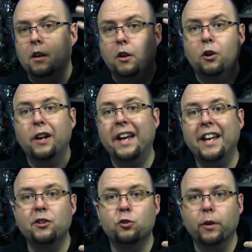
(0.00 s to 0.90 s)
her
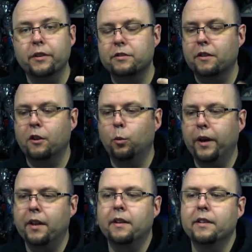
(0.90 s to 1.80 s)
headdress the
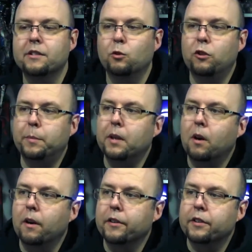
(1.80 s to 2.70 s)
way it is. It would be
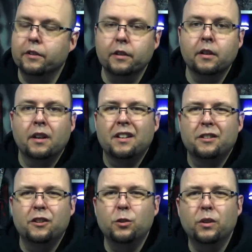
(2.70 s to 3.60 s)
hard to
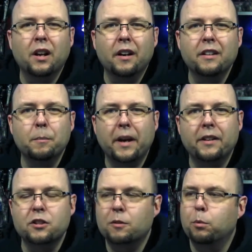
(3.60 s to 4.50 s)
do an
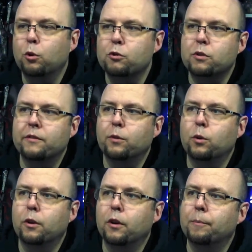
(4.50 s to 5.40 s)
unmasked portrait for
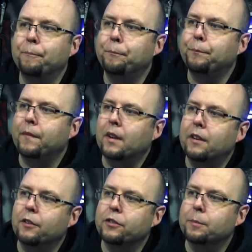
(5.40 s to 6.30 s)
her.
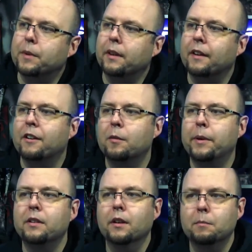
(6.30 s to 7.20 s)
Something that could have
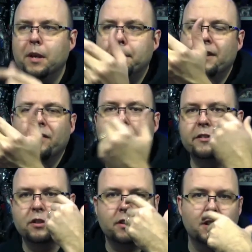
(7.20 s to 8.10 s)
been done, maybe the
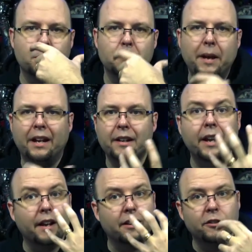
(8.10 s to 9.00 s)
visor could have been
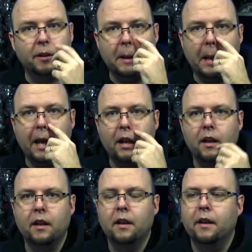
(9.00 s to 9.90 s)
magnetic and you could have
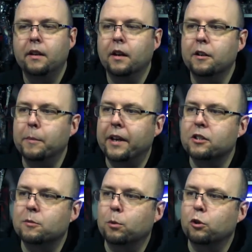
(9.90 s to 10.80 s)
had an
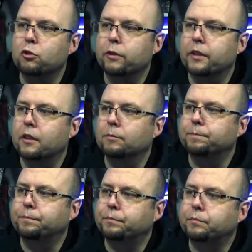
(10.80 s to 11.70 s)
unmasked portrait.
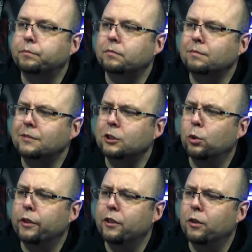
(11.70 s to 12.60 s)

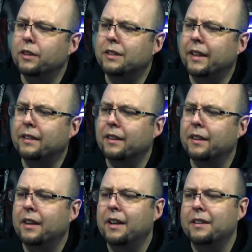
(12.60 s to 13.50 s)
Or, to take
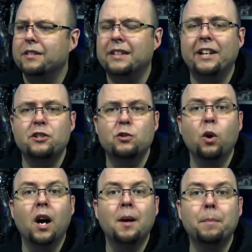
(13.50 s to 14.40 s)
the statue
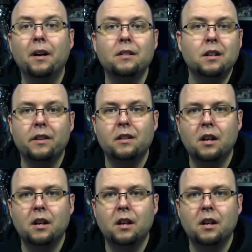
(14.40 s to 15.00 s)
up another